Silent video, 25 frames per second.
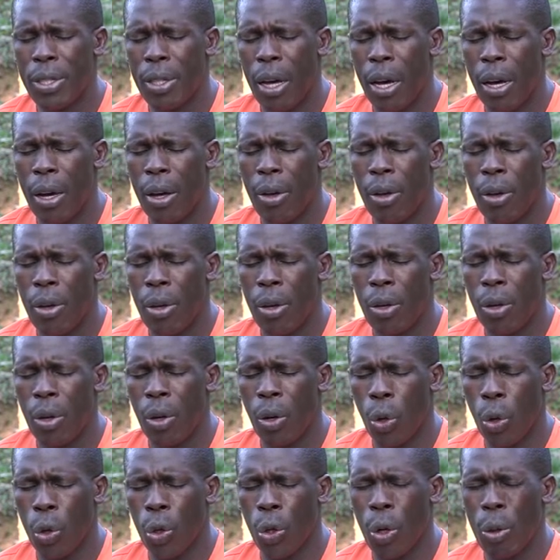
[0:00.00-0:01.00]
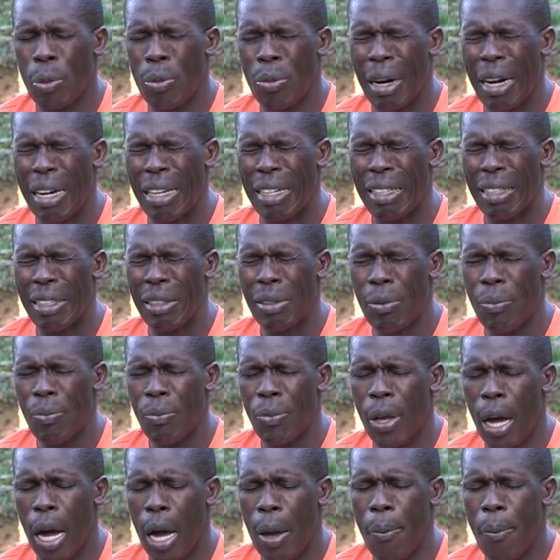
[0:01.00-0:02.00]
Lord Almighty,
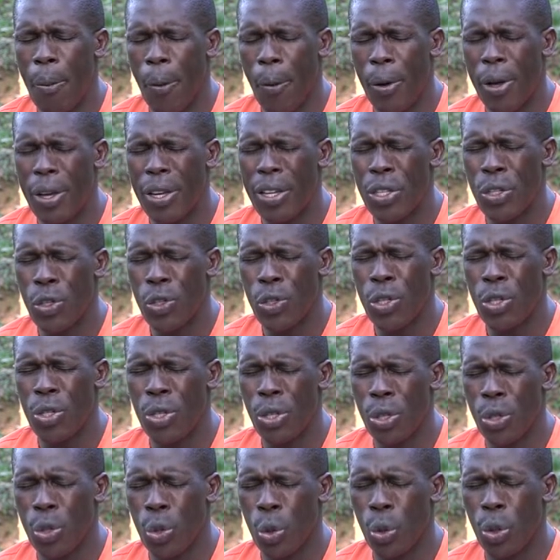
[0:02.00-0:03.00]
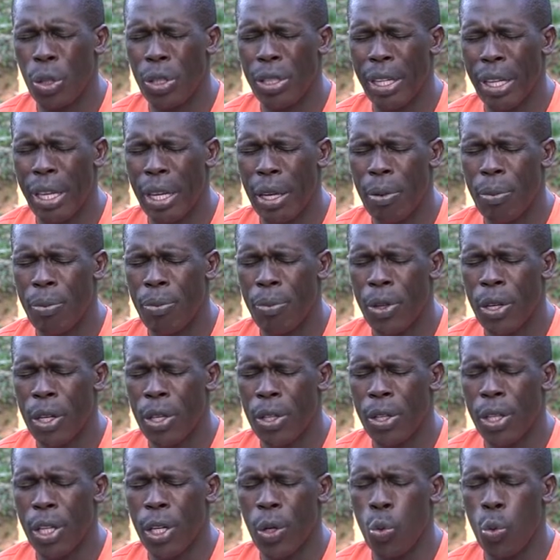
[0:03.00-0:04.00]
I pray in Jesus' holy
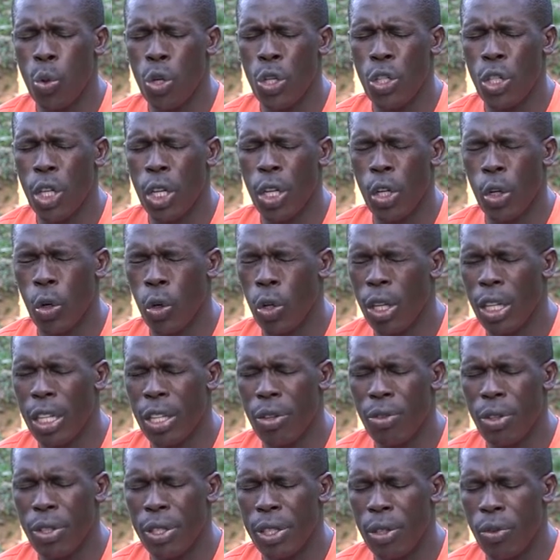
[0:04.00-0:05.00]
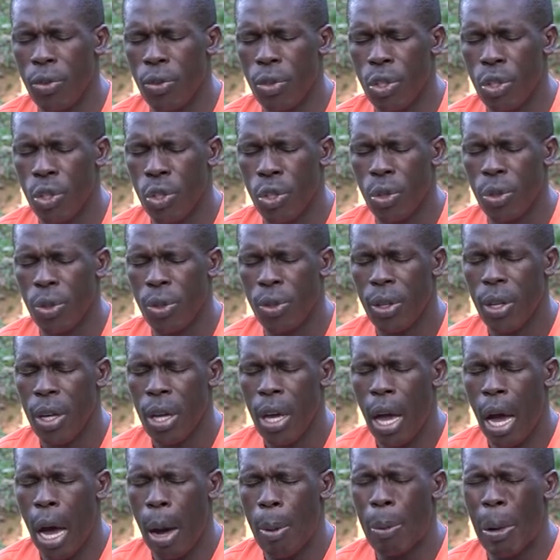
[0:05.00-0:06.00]
name that we shall not live in division.
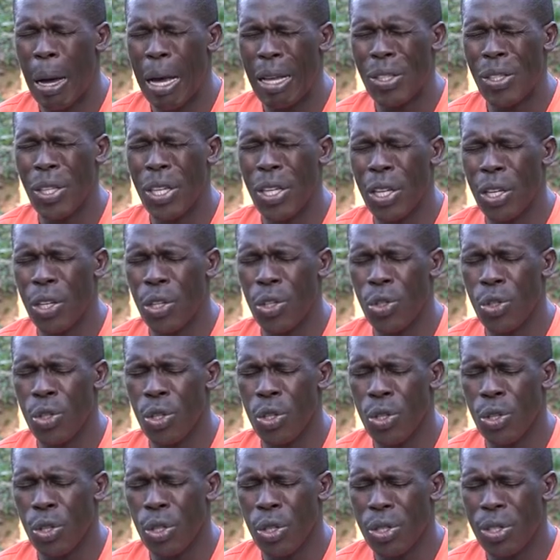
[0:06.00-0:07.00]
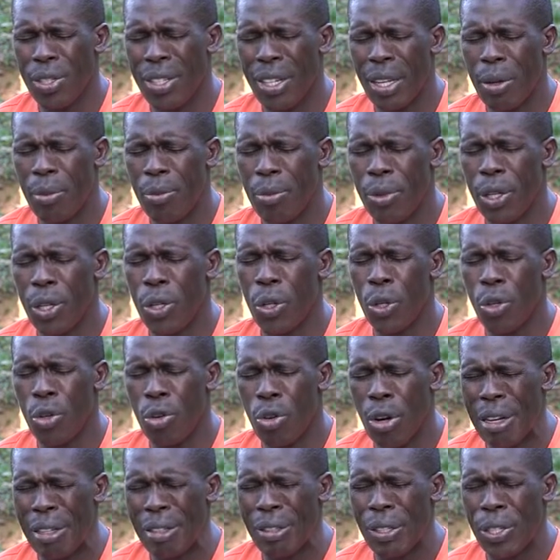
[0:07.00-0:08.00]
I'm asking in Jesus' name that you
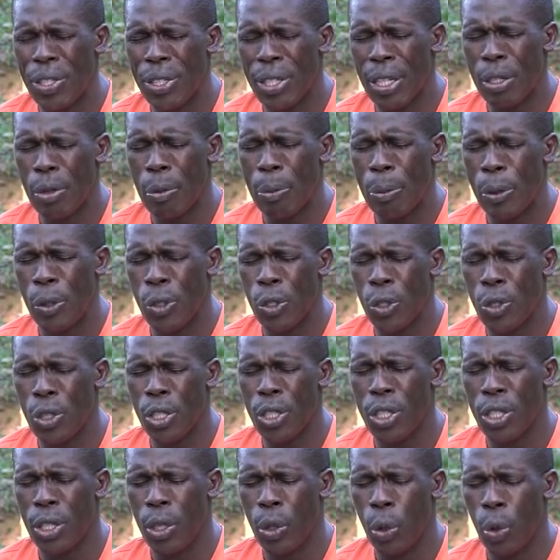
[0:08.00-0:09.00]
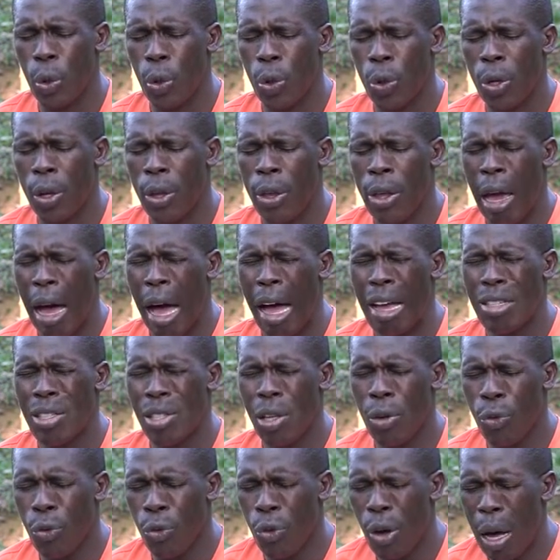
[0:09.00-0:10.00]
grant us that opportunity, Lord, as
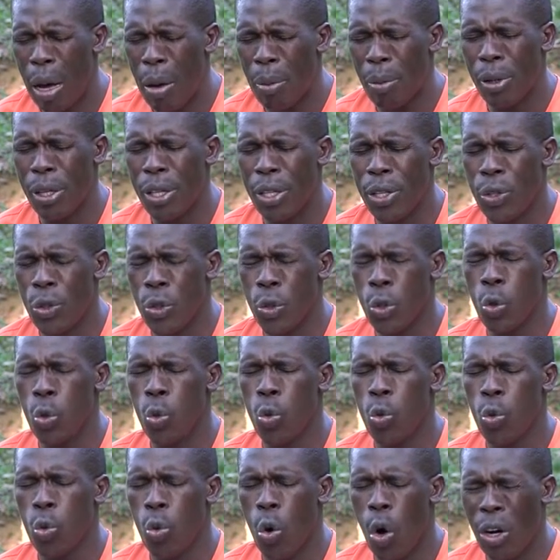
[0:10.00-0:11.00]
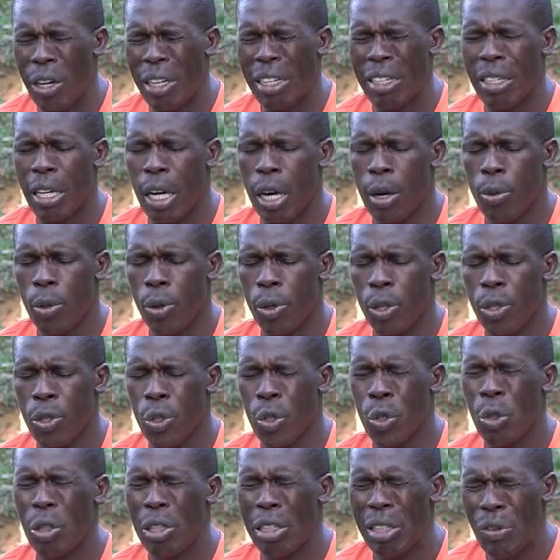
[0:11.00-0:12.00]
a family, to walk in harmony,
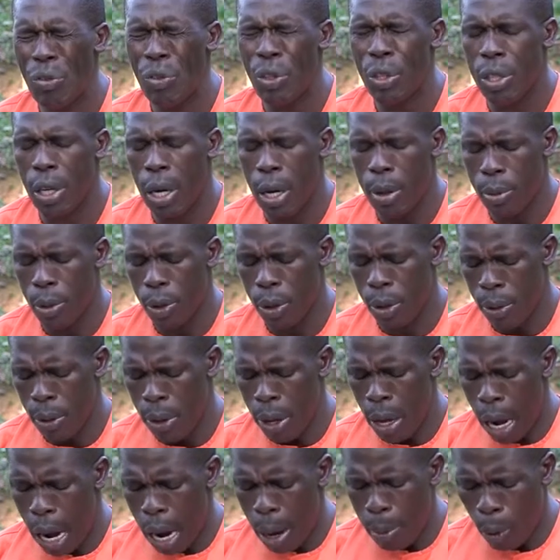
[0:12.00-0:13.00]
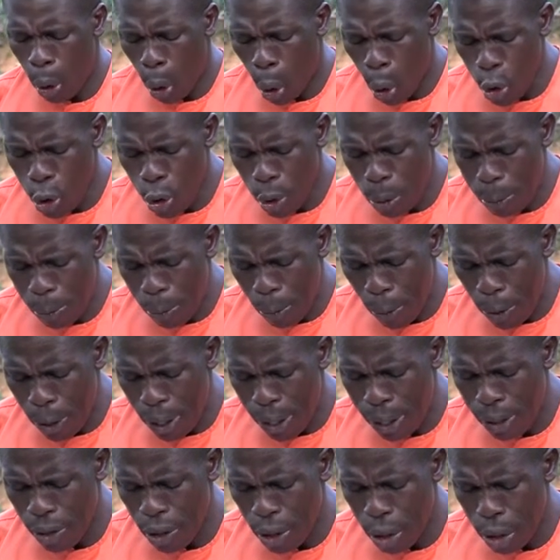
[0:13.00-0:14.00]
to live in harmony. I'm also
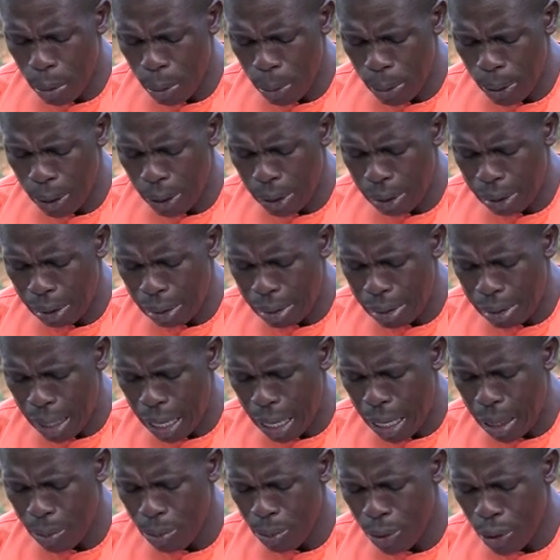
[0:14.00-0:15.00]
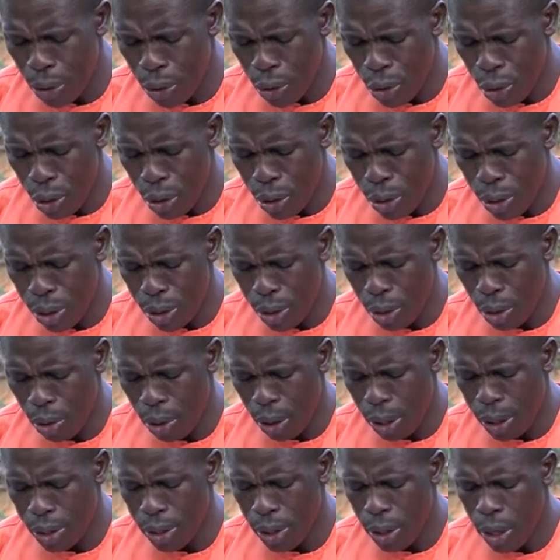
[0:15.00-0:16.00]
praying this particular time that Jesus
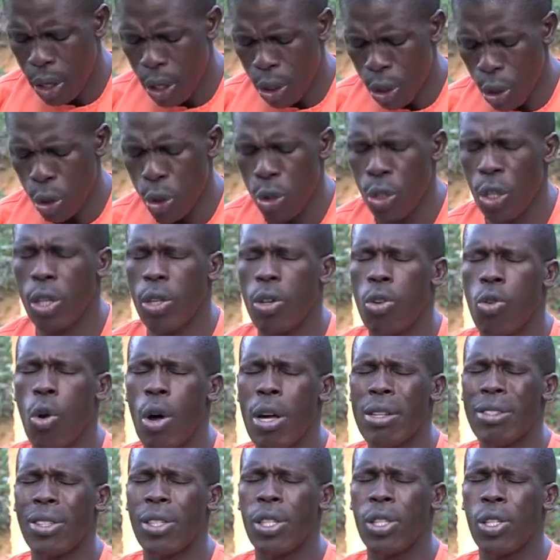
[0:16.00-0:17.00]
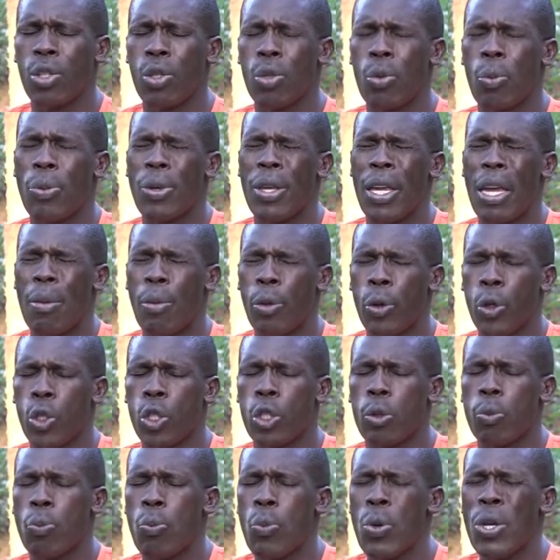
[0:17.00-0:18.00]
Christ, you shall grant us to be able to
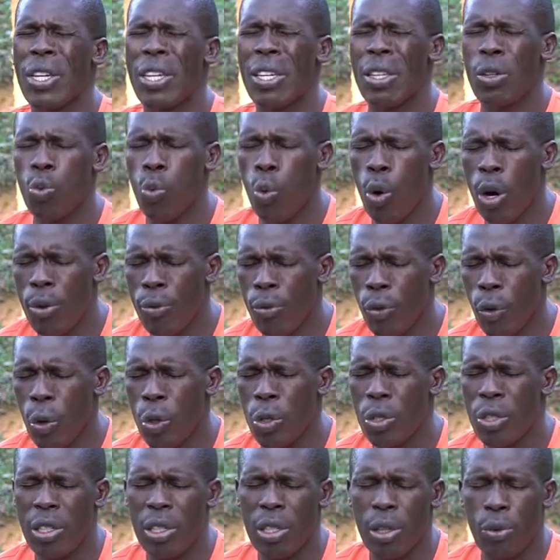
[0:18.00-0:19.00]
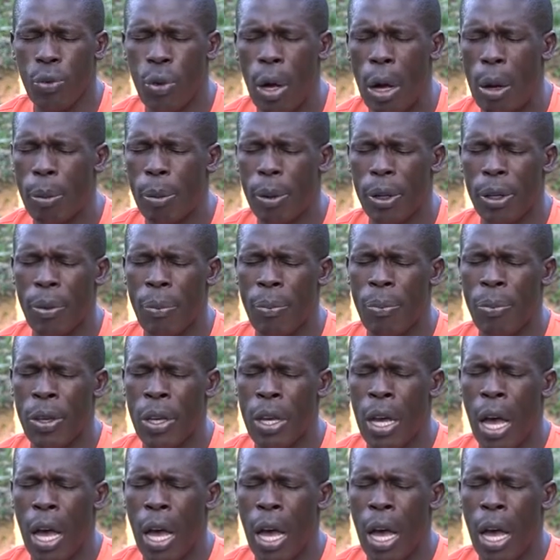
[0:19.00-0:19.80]
speak in one voice as a family.